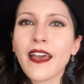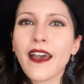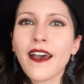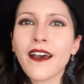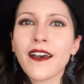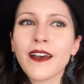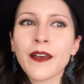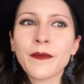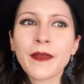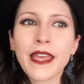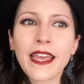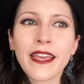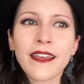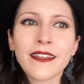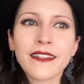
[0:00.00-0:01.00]

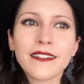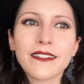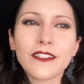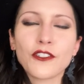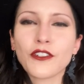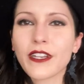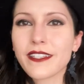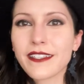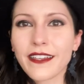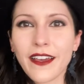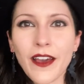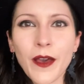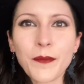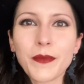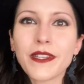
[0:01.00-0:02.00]
and dressing
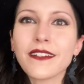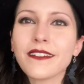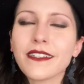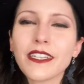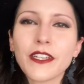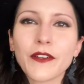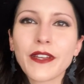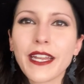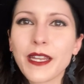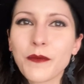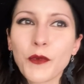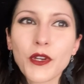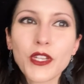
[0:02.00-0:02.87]
up and, getting more